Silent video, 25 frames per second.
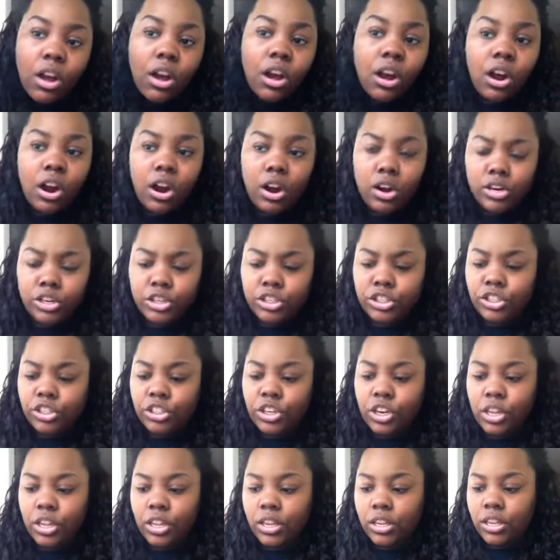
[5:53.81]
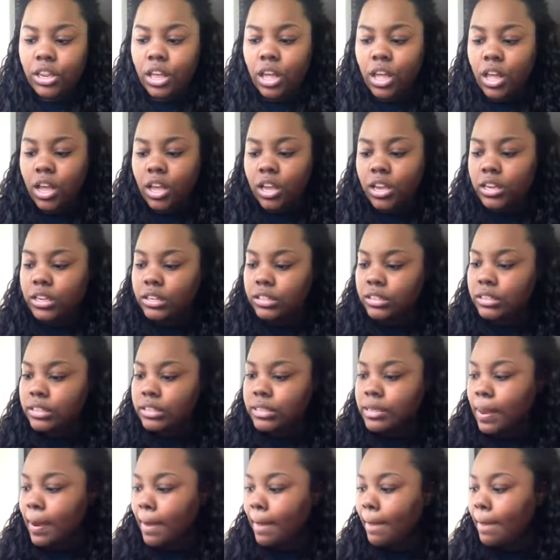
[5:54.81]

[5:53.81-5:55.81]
harsh lines.